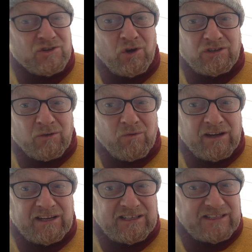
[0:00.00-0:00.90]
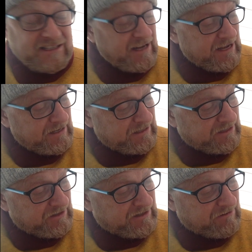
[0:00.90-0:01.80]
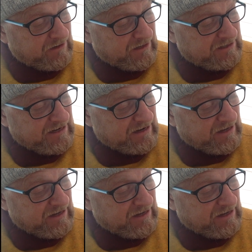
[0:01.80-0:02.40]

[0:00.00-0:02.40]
not a 1, it's a 10, so the 0 goes down